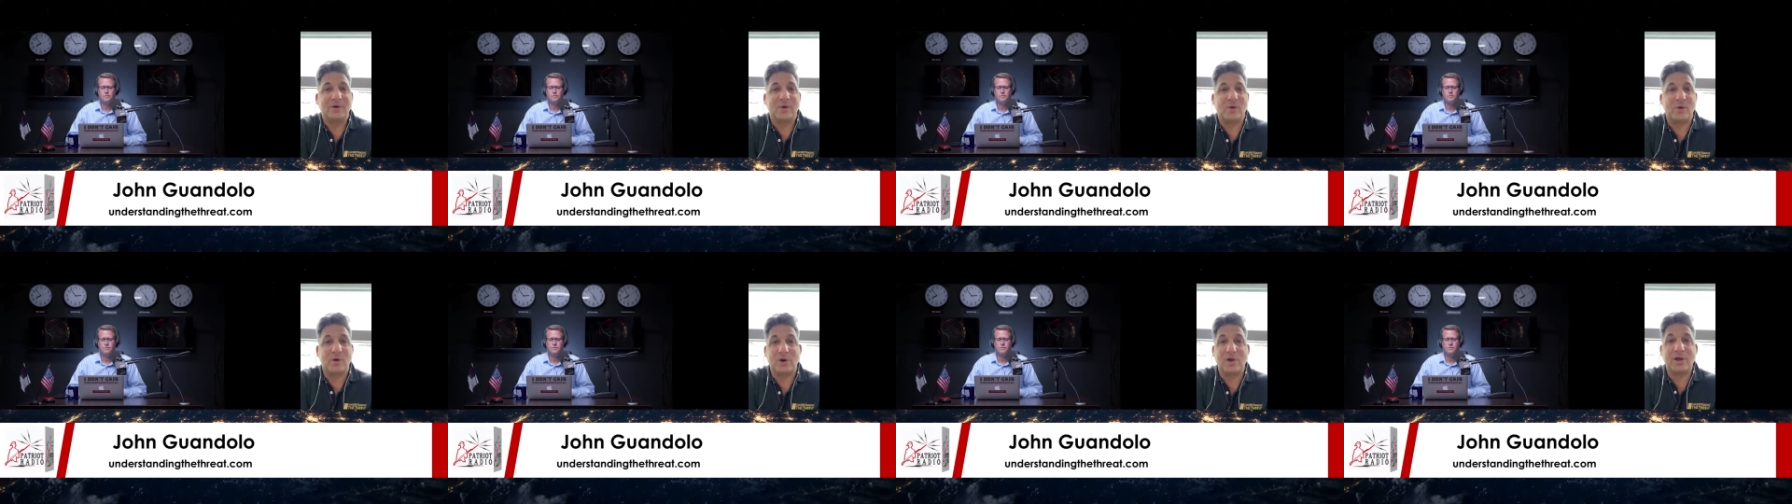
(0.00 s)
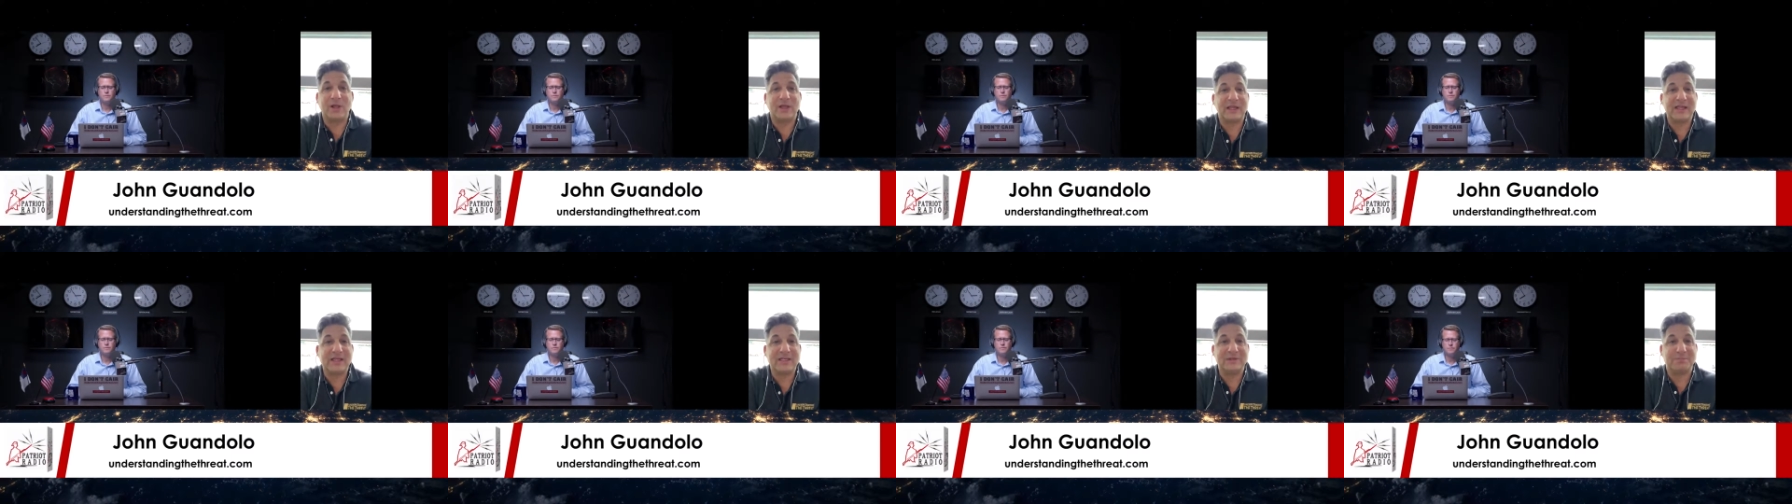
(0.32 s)
or
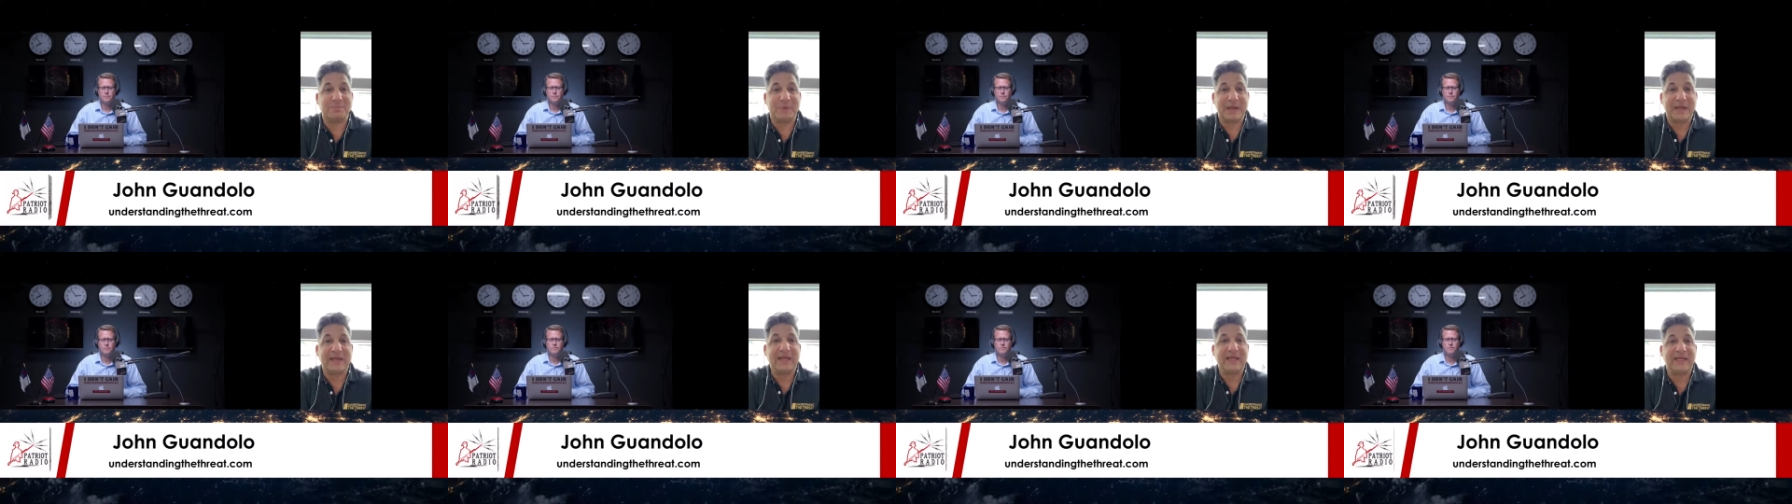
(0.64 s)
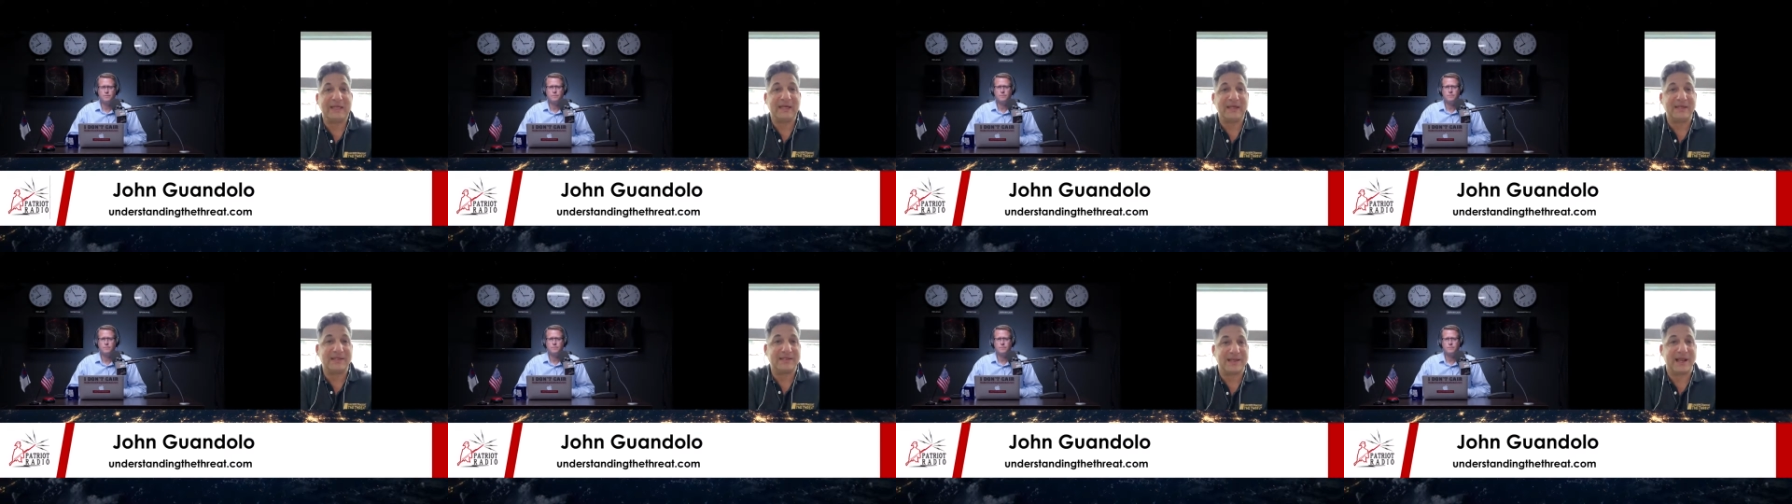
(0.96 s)
to at least beat
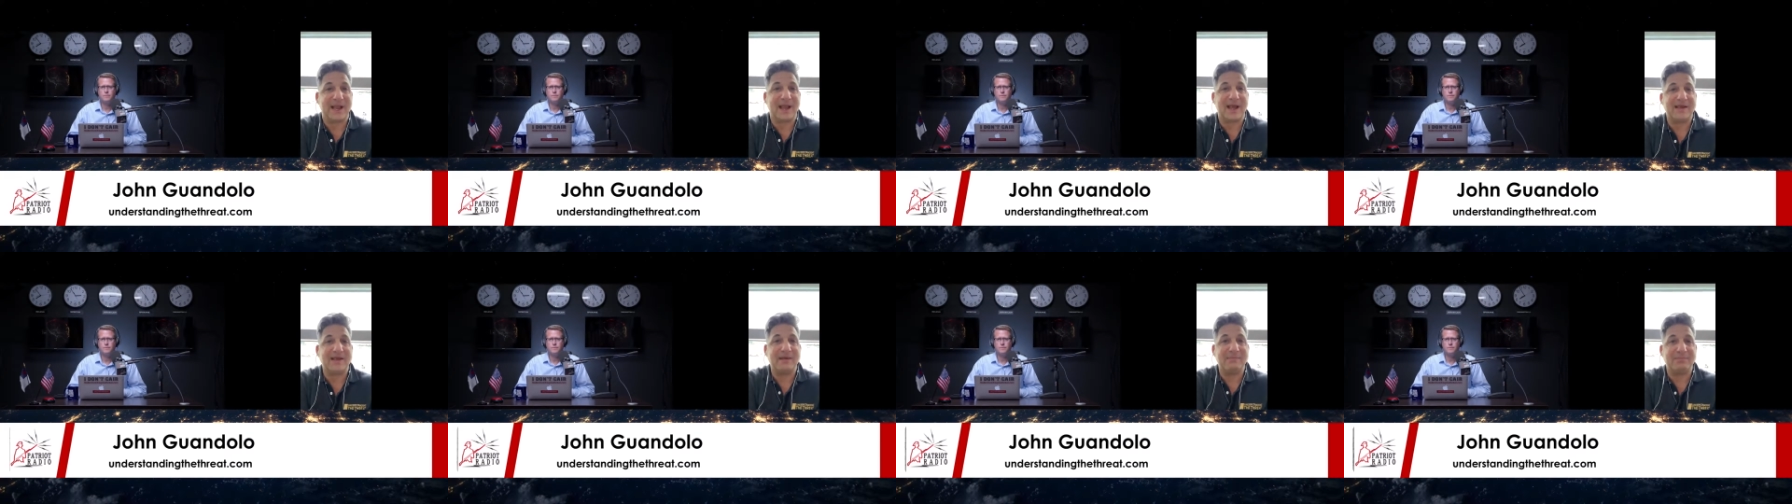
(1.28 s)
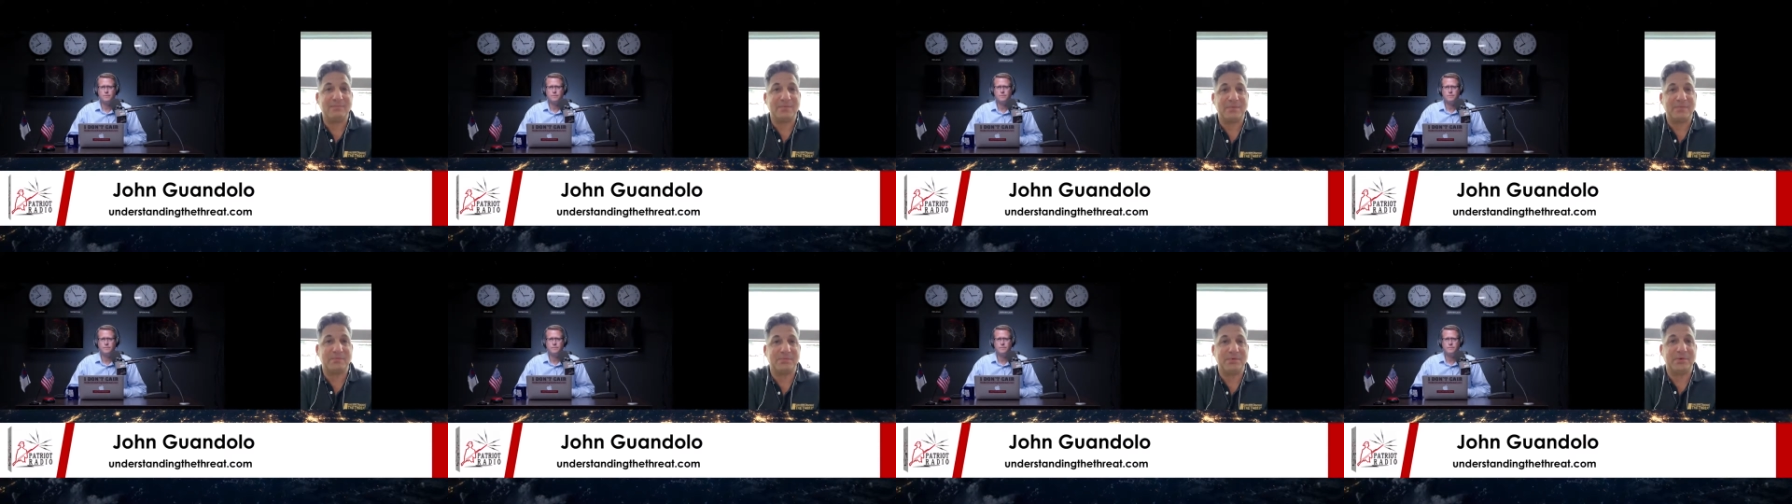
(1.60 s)
it in its head
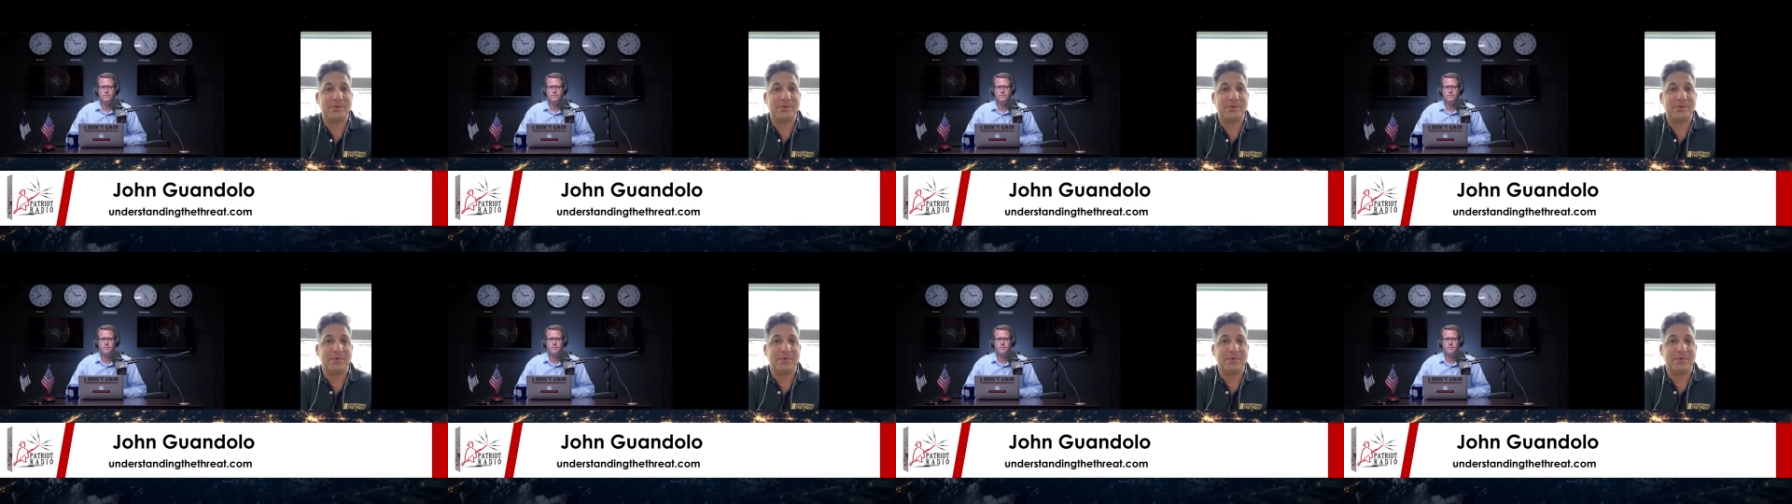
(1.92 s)
and